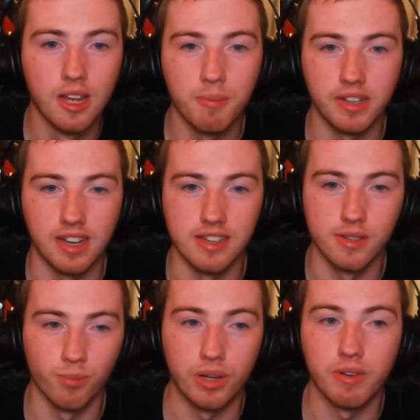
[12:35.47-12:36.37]
because
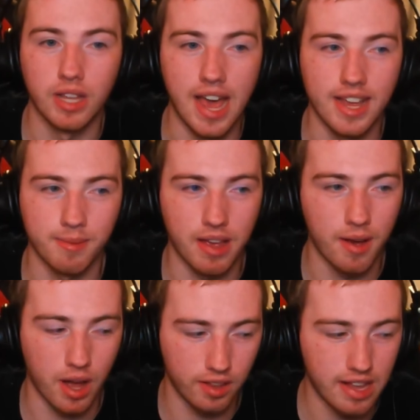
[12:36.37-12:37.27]
we've been
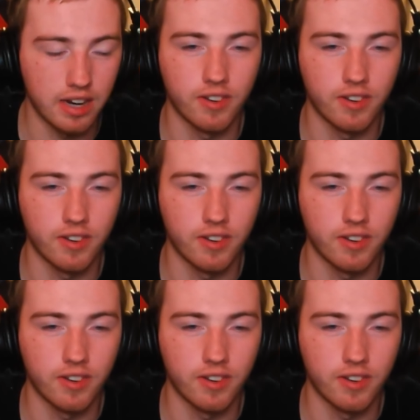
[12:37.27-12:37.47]
a lot of